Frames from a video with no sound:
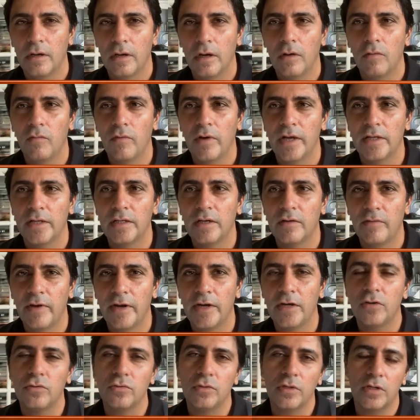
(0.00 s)
where they
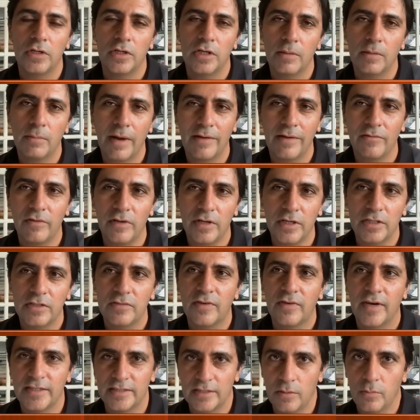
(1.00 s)
went to the nearby village,
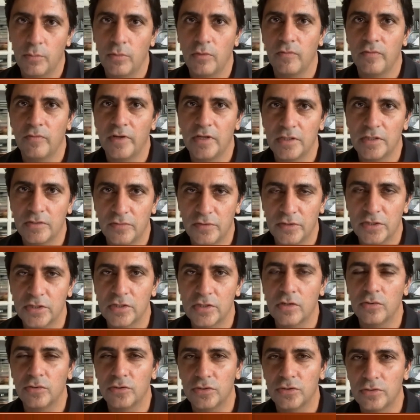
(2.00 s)
Fazilpur village, which is
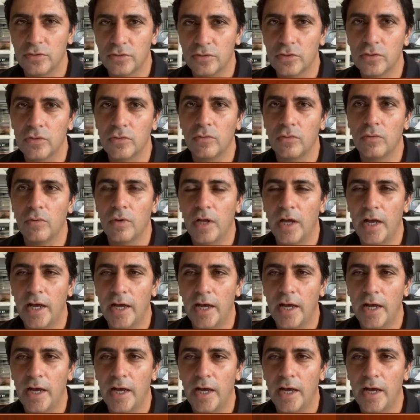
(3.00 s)
close to the school,